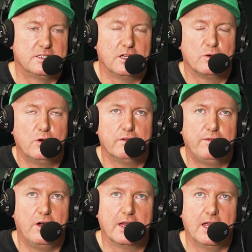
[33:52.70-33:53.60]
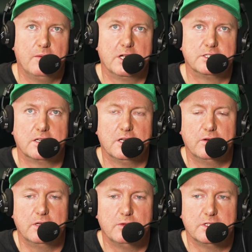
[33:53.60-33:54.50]
So quantifying how much a
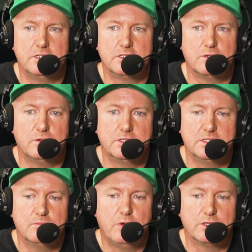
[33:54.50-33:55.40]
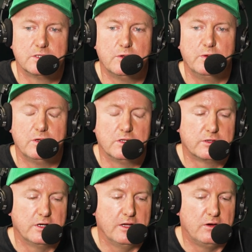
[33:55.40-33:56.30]
gelding will assist a horse is impossible. We all
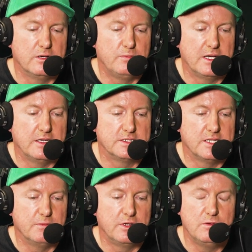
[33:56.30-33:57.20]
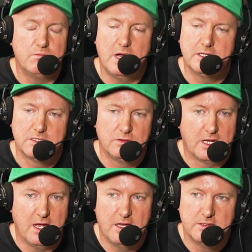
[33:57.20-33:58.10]
agree on, but it is something you must
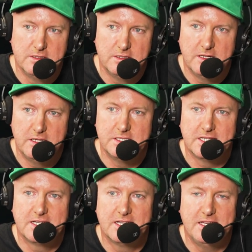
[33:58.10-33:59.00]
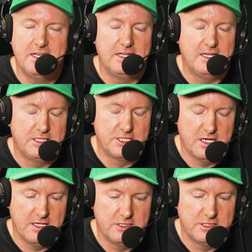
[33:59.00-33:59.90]
look at. Yeah. It is a key gear
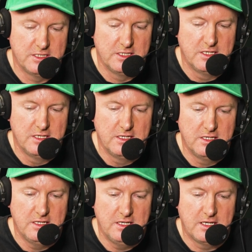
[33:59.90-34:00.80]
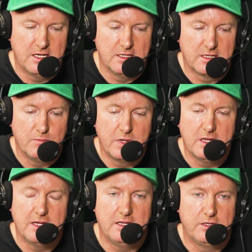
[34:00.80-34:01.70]
change. Yeah. It can
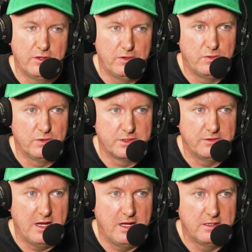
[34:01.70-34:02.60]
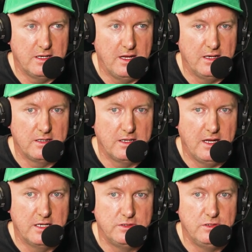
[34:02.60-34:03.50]
completely turn a horse around, and
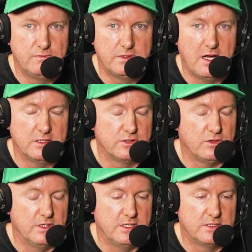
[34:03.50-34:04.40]
as you've touched on,